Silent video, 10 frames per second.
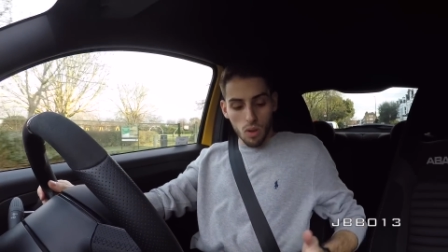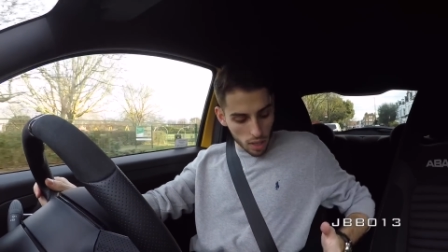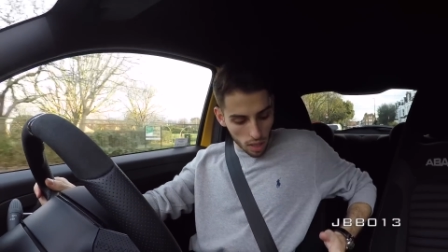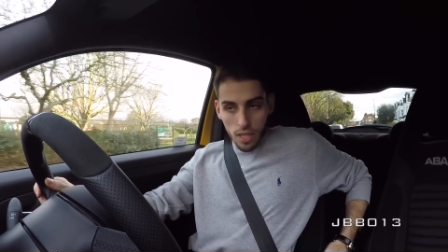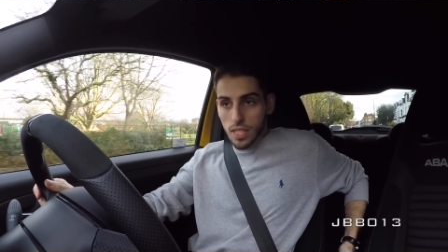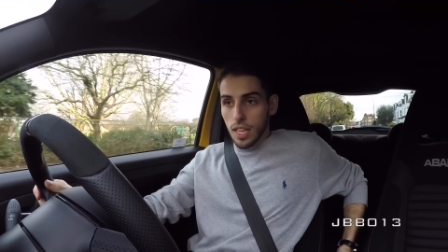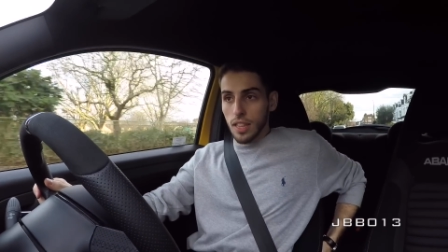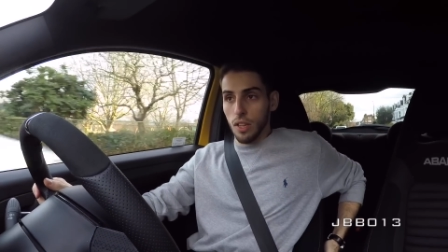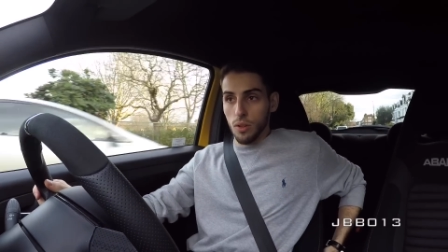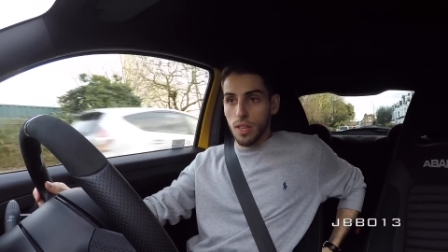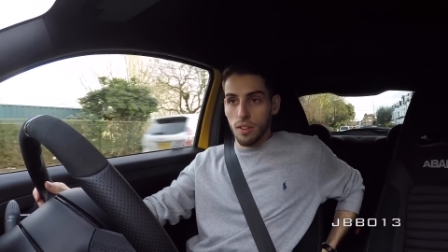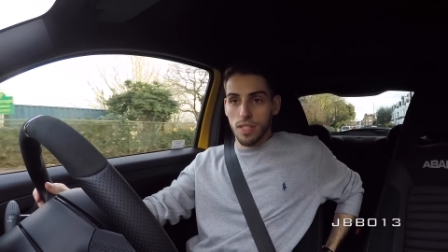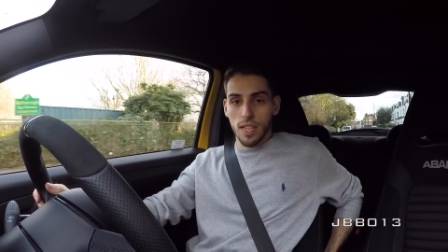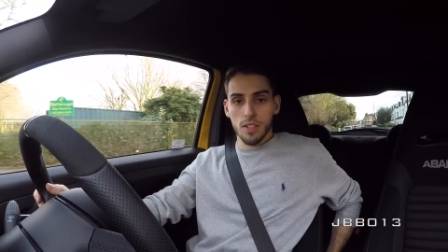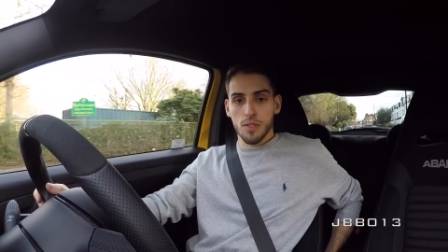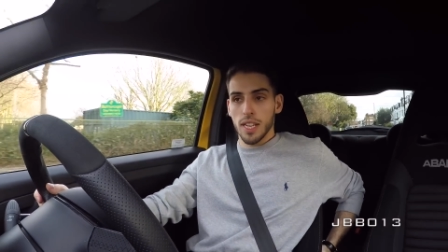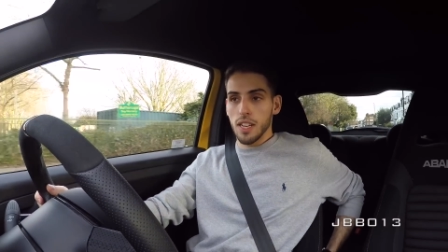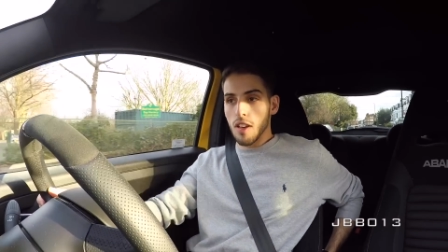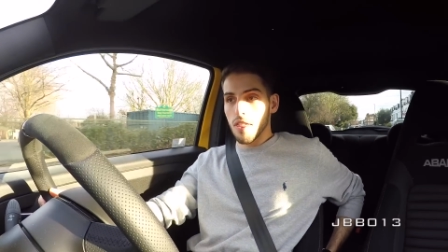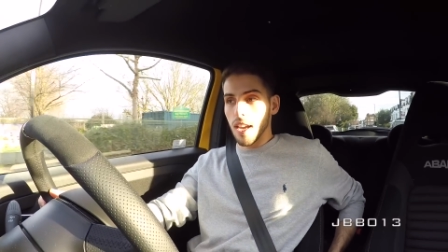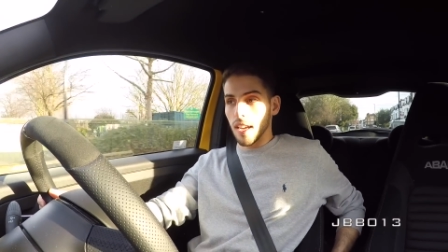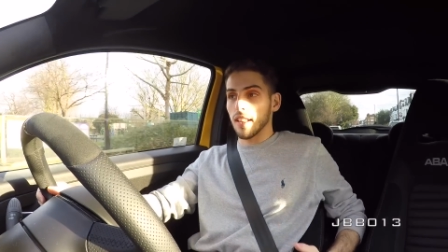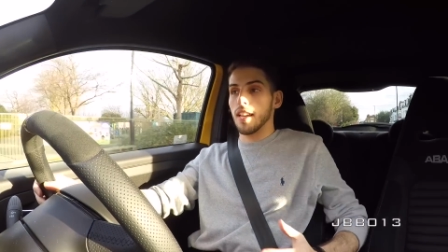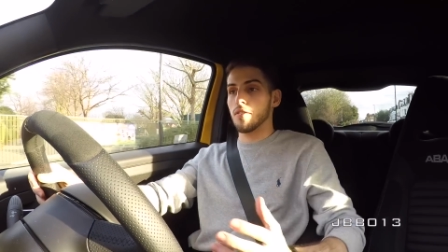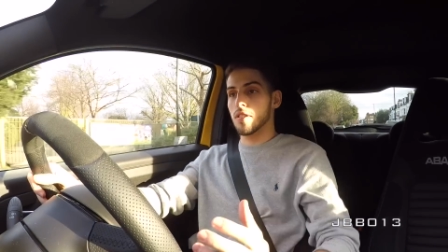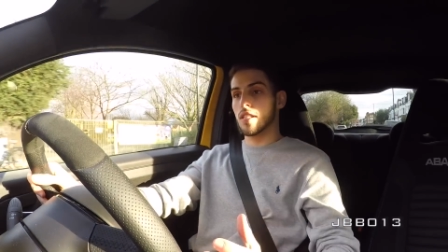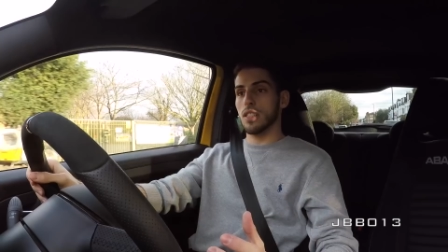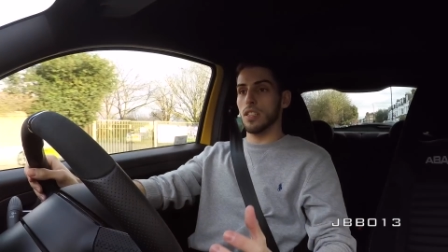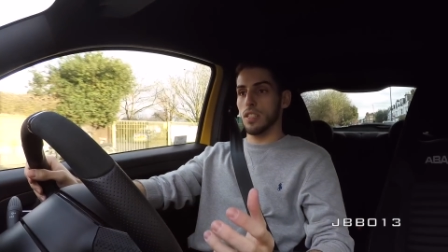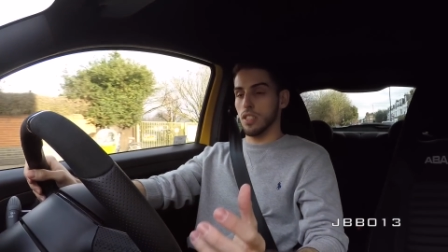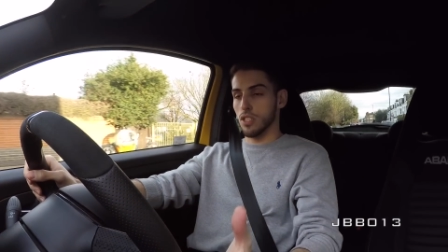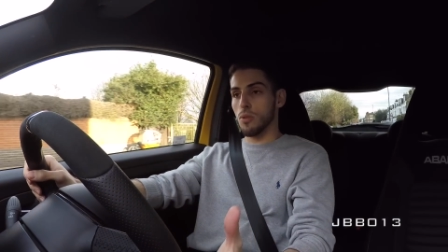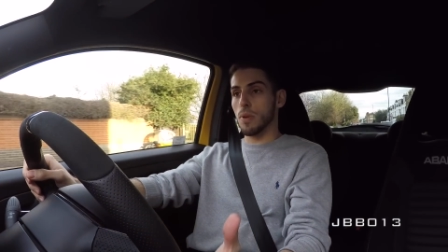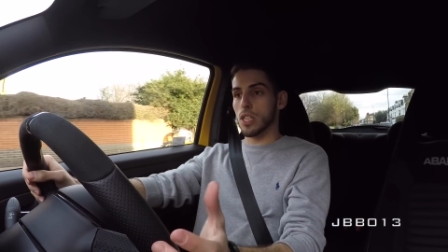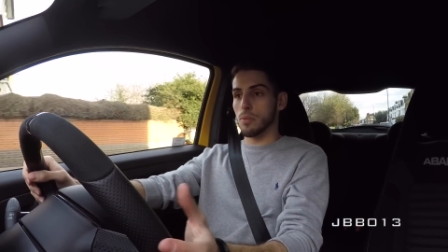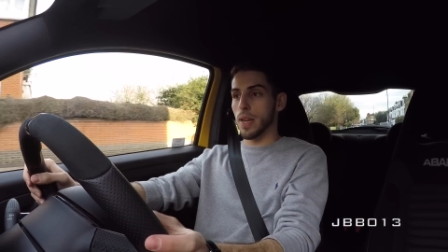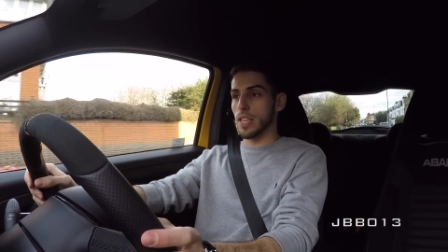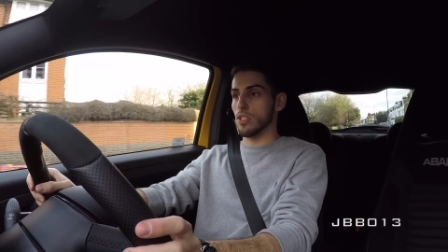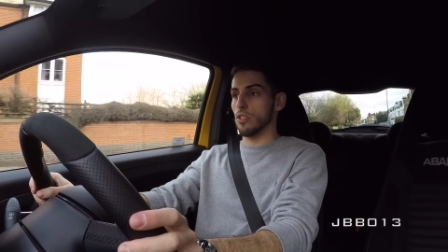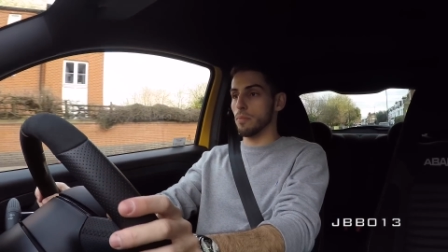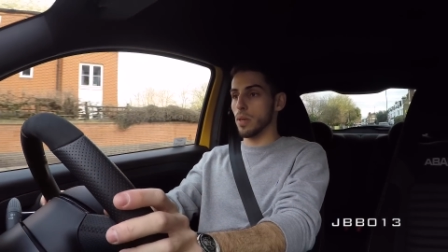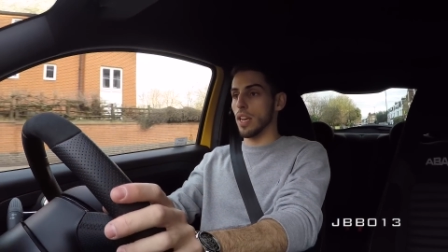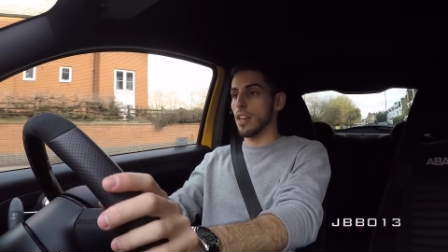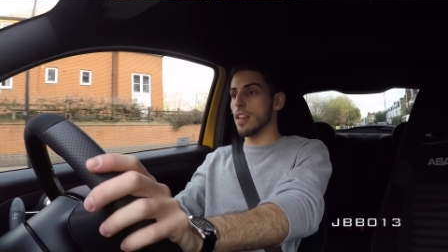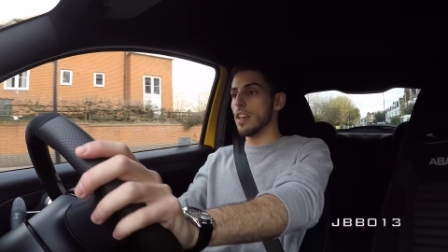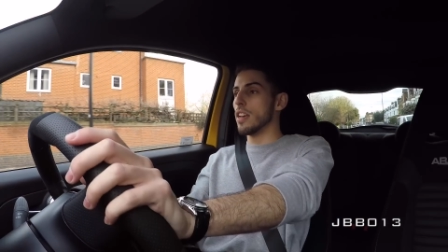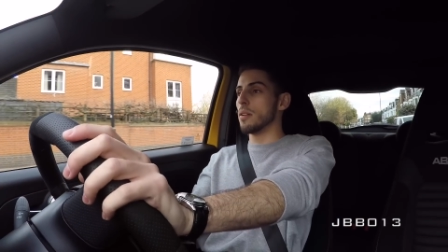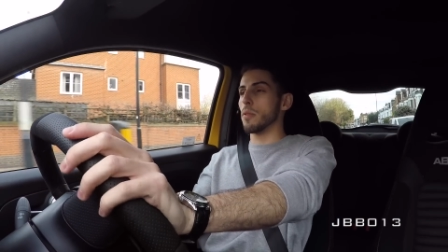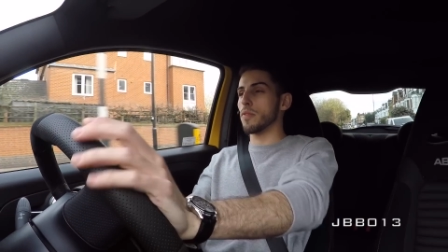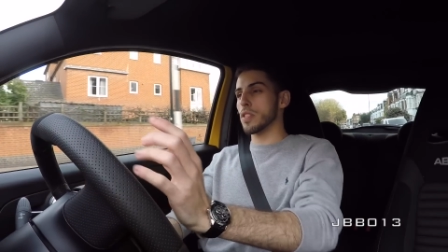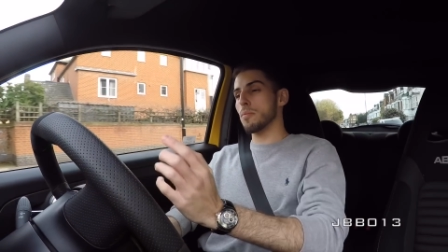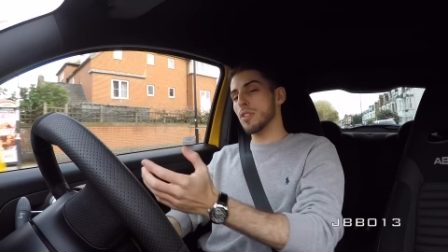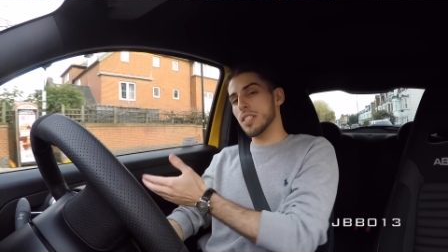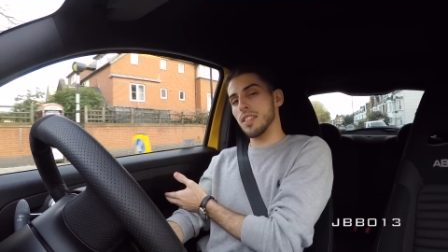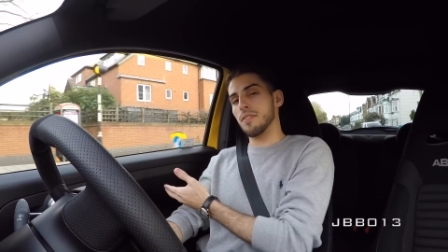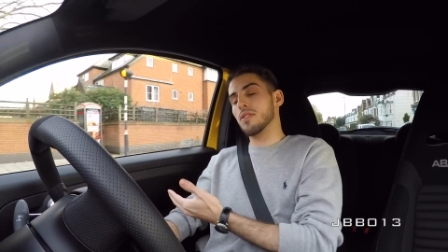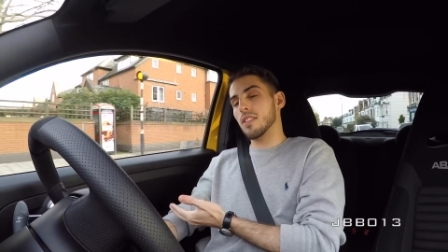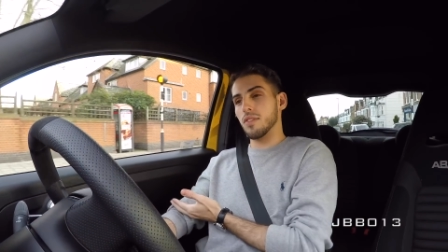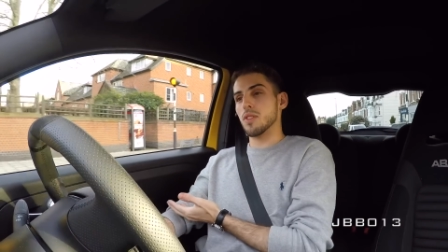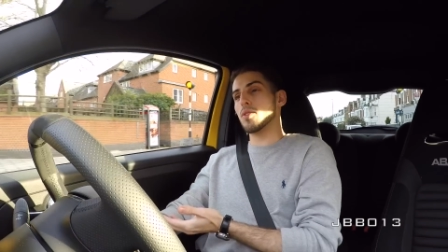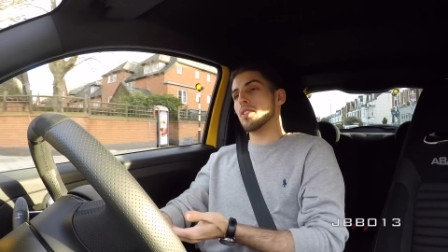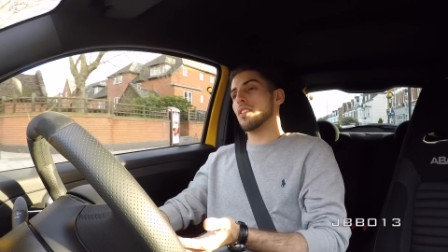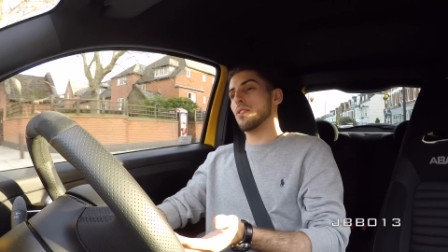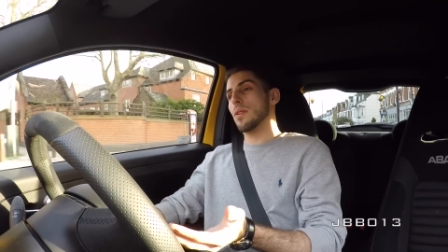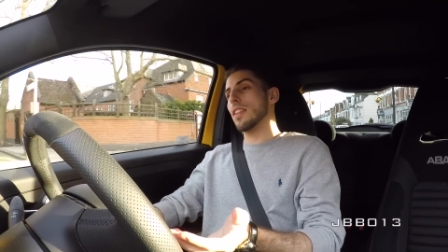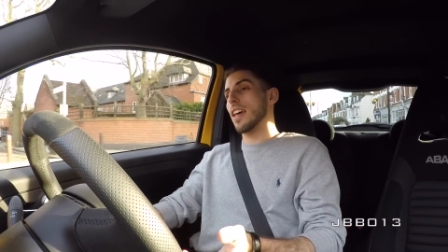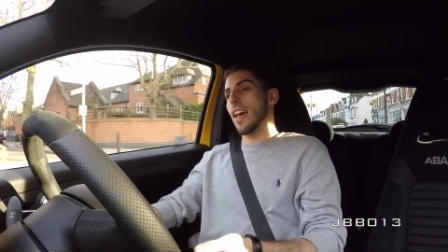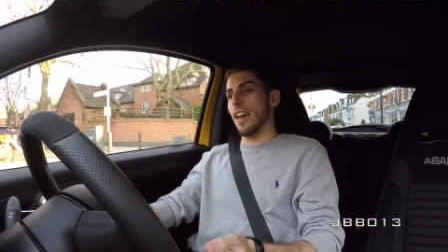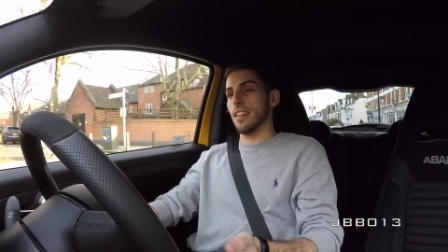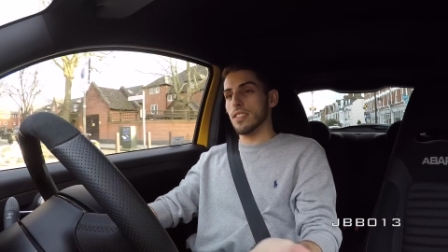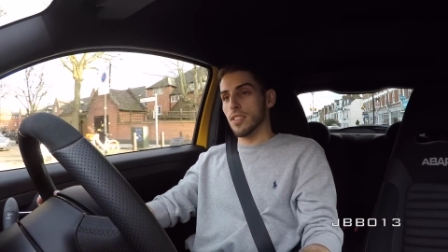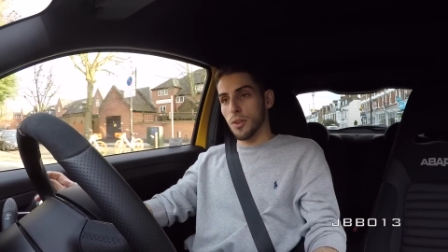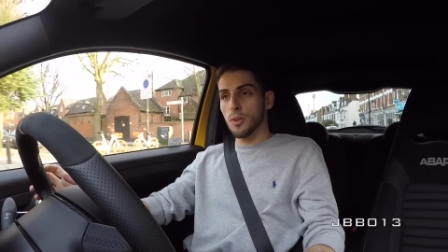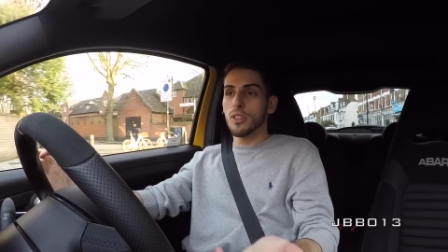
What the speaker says: On the other side though, there is literally nothing. There is so much space to have put it, but for some reason they've chosen to do it there. So